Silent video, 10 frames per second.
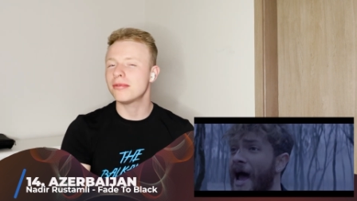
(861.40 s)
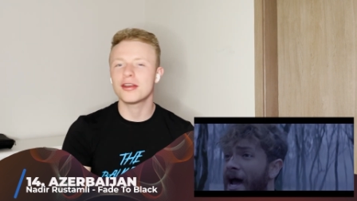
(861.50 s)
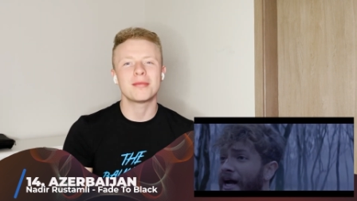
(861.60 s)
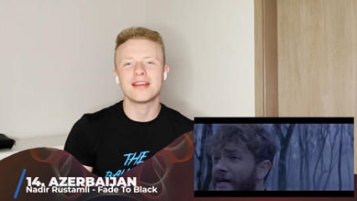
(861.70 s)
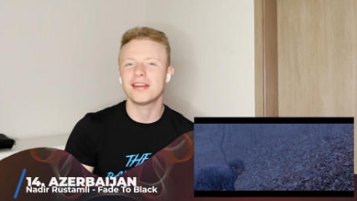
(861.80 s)
one
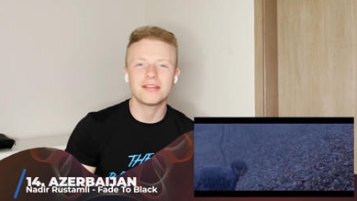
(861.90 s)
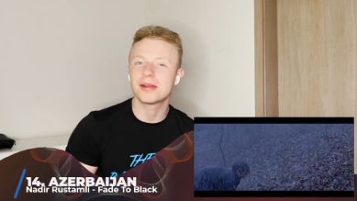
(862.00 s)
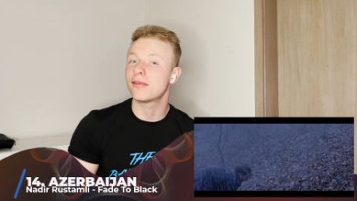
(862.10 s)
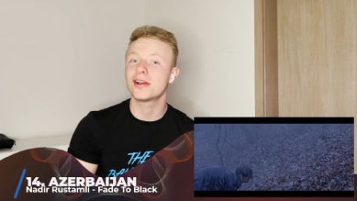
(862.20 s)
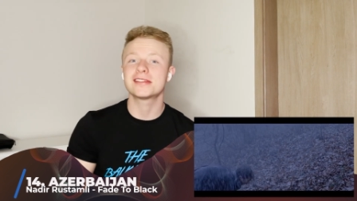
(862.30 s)
of my favorite
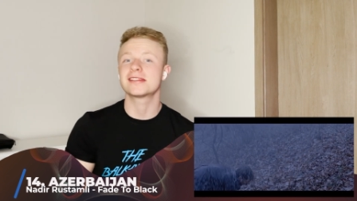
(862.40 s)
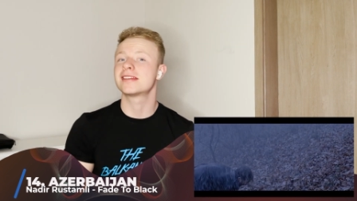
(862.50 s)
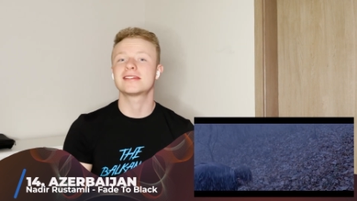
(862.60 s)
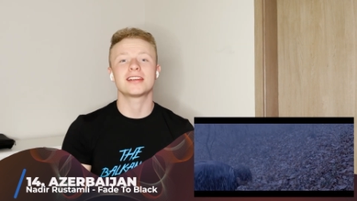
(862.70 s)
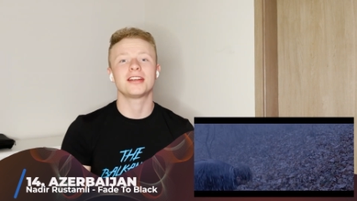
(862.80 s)
voices
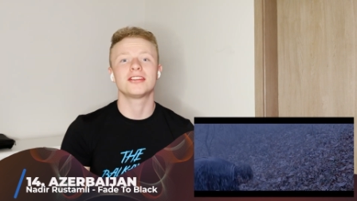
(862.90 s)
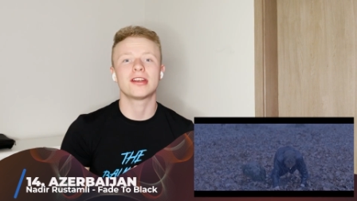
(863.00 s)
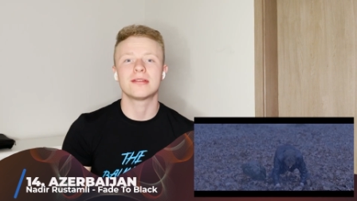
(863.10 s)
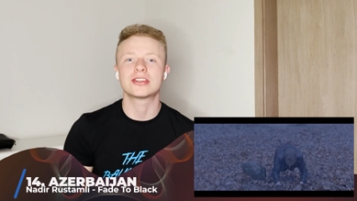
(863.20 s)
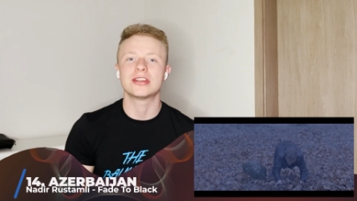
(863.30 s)
this year in
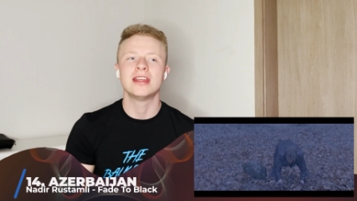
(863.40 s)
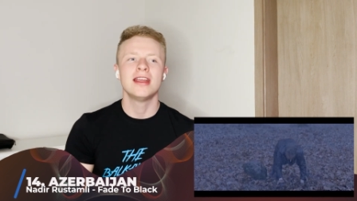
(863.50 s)
Eurovision.